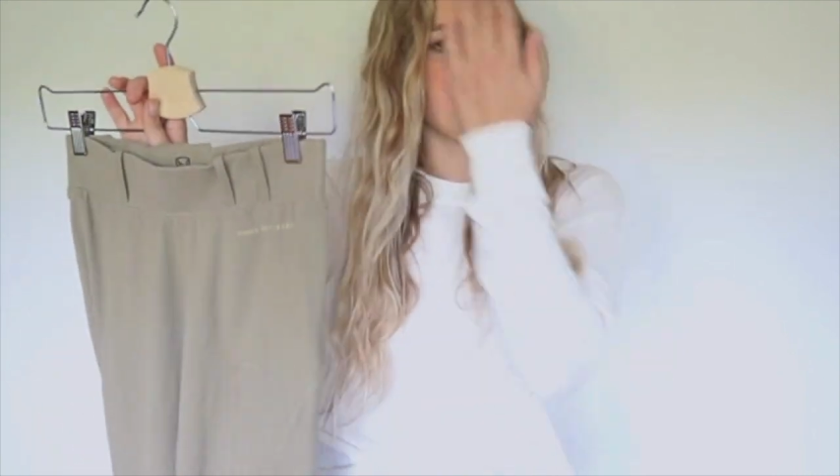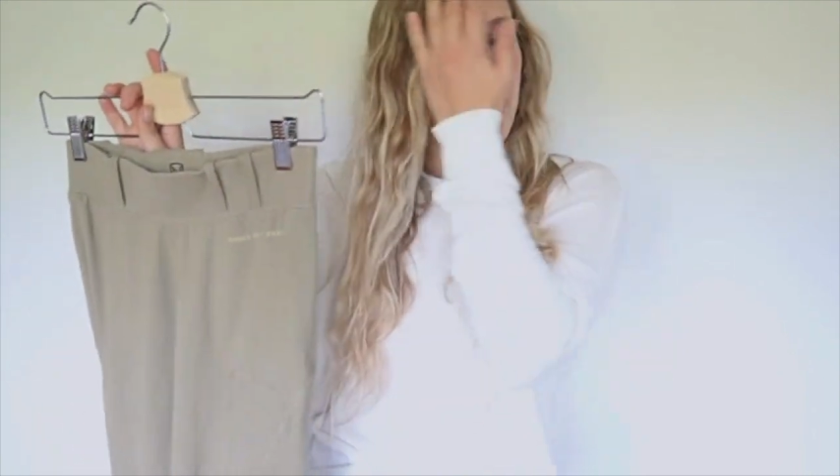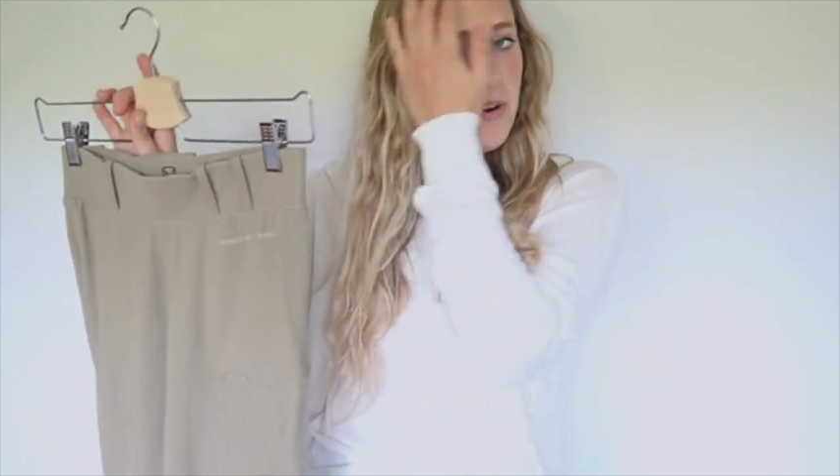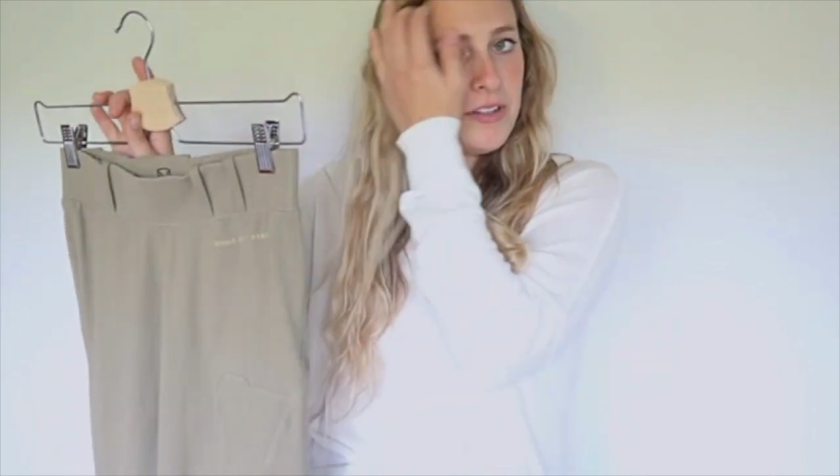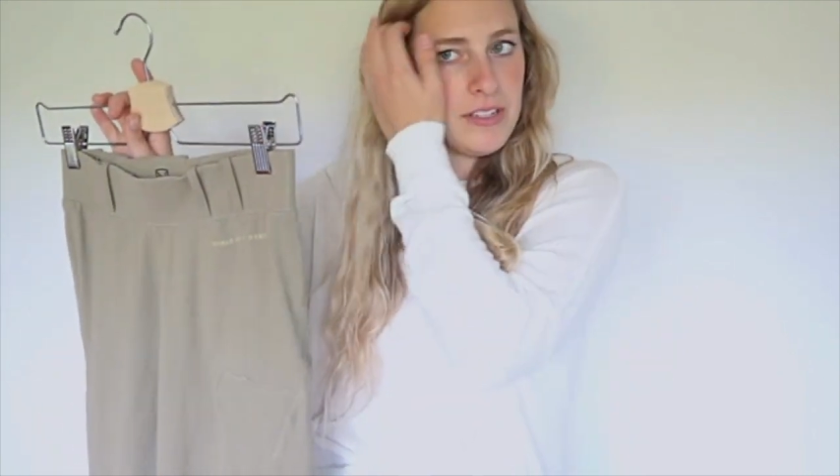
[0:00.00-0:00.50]

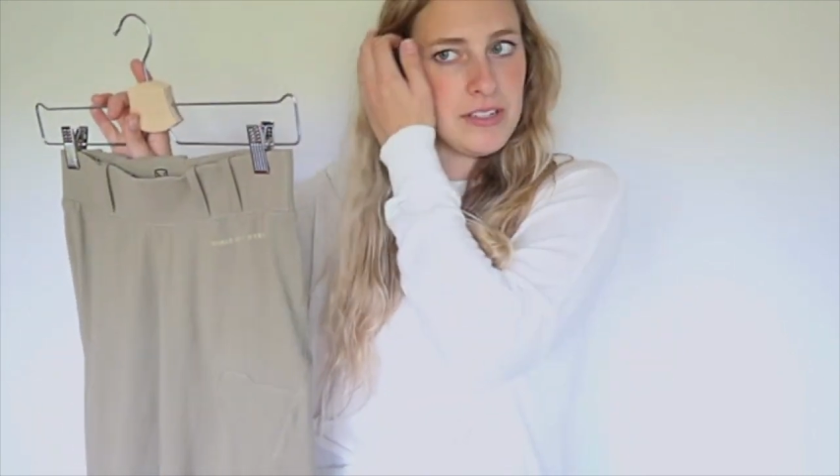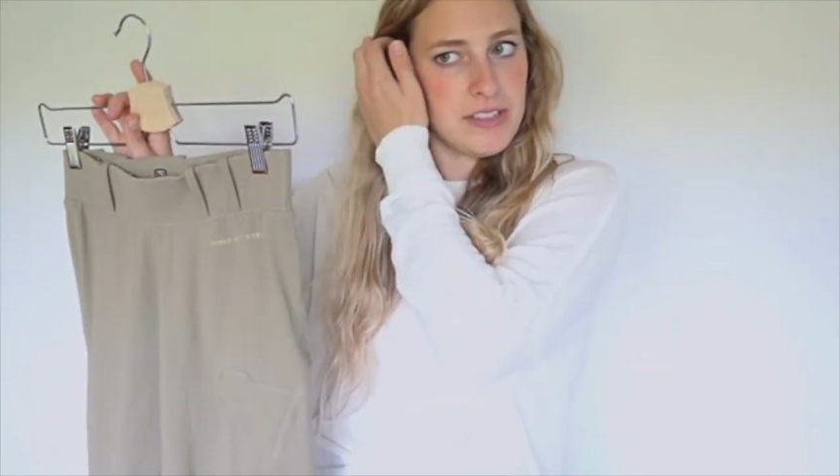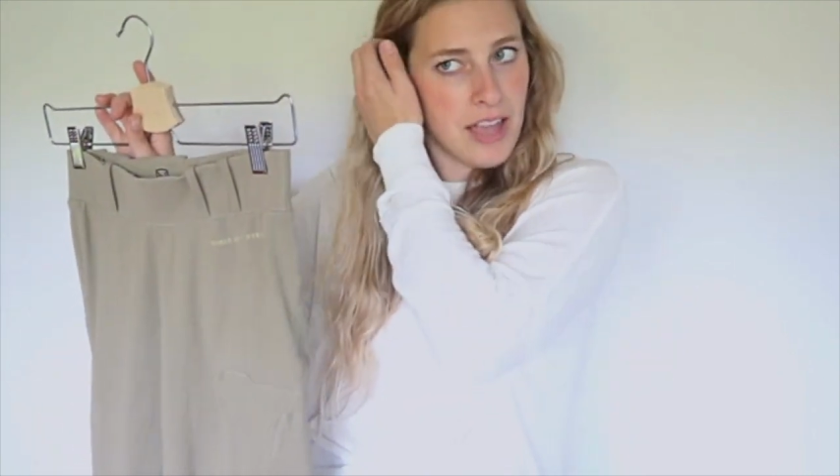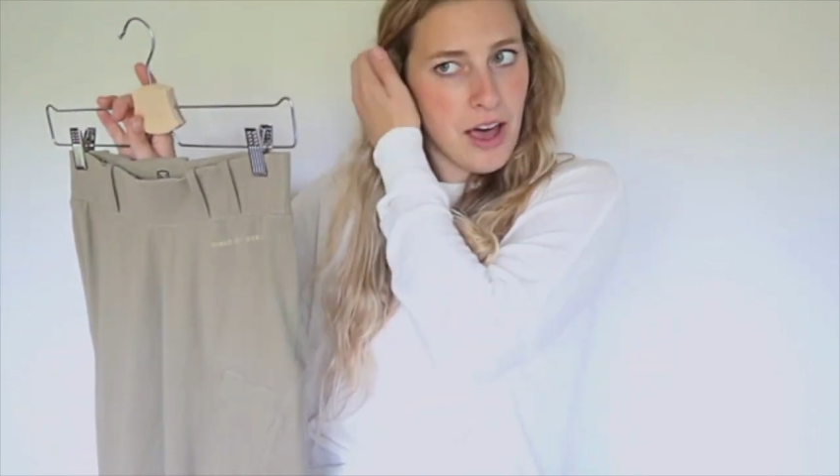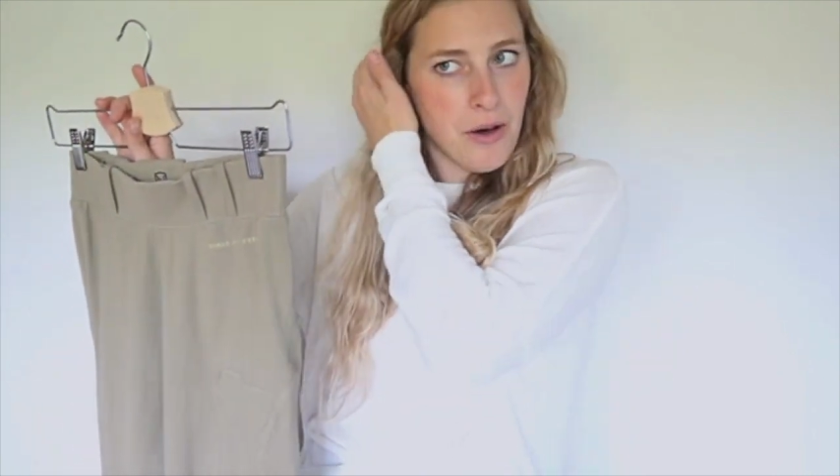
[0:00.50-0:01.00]
or
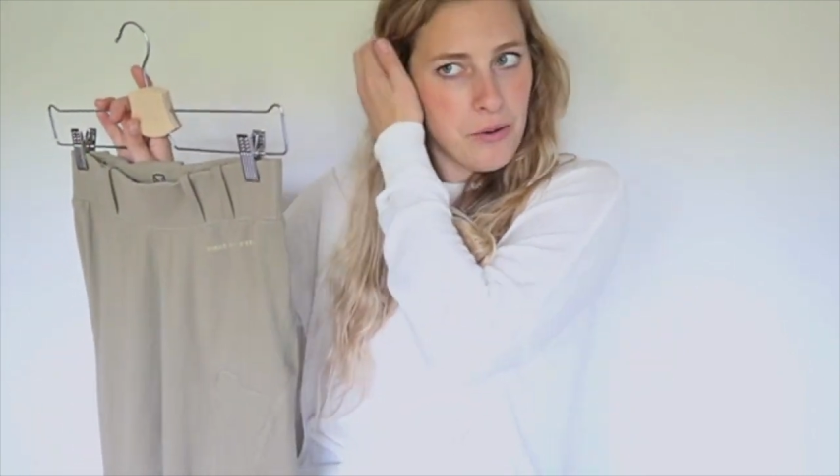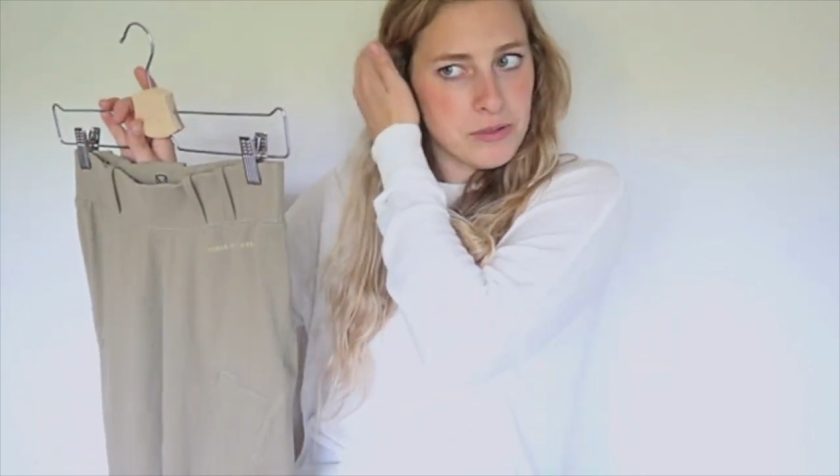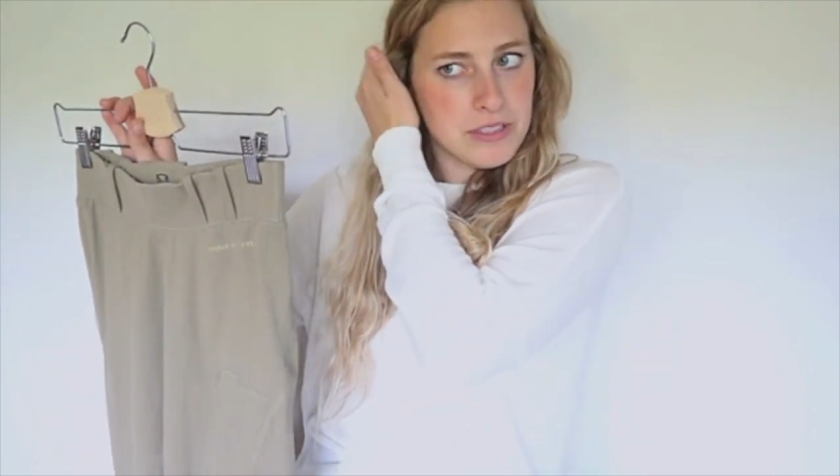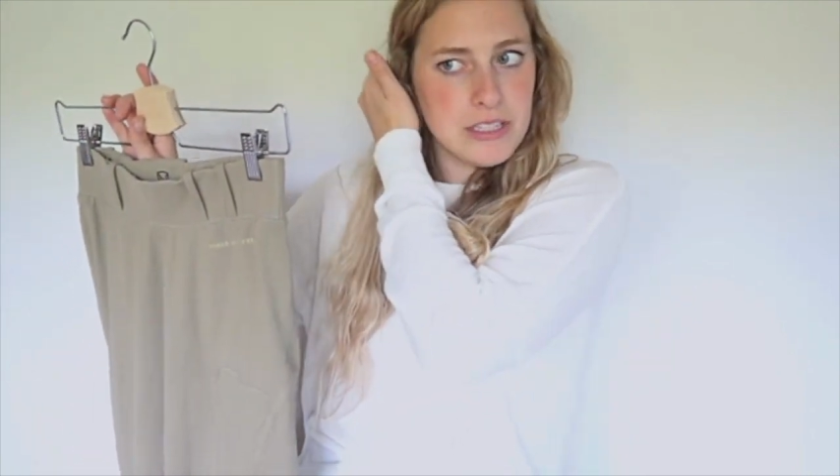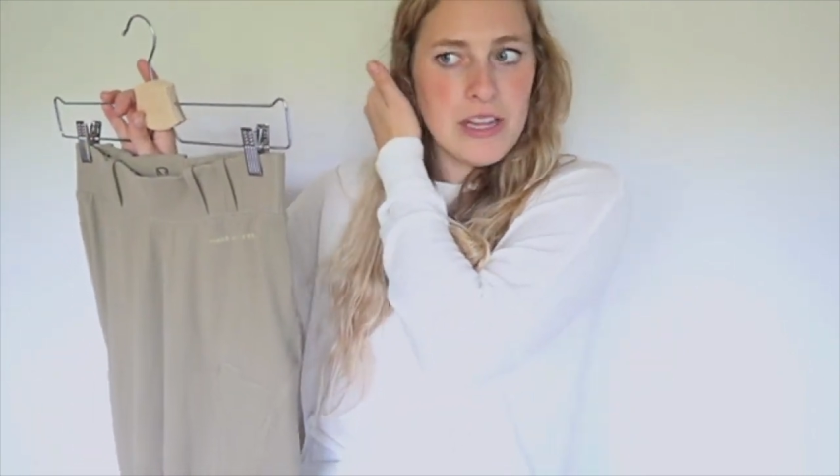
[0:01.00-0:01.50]
just
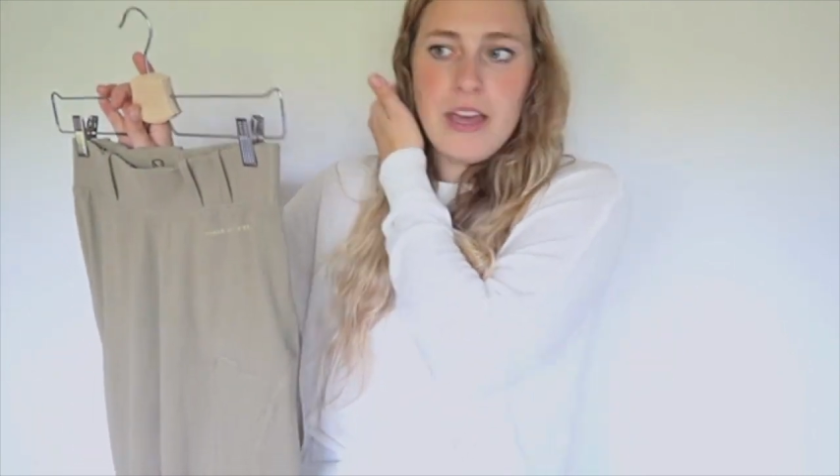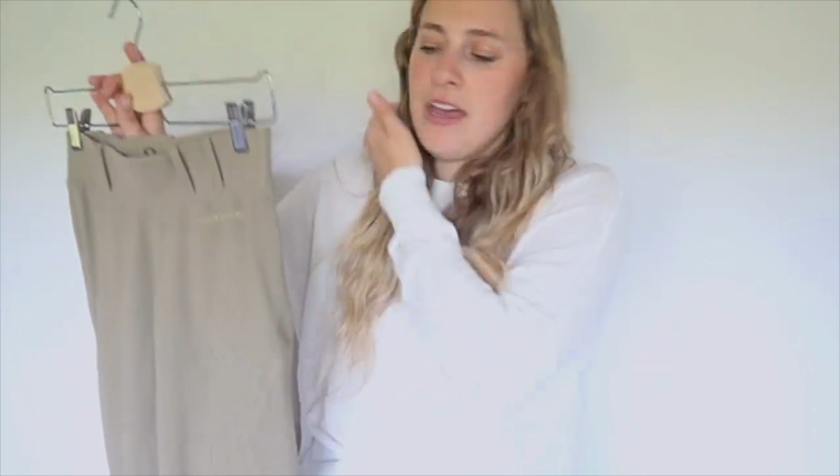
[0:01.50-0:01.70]
out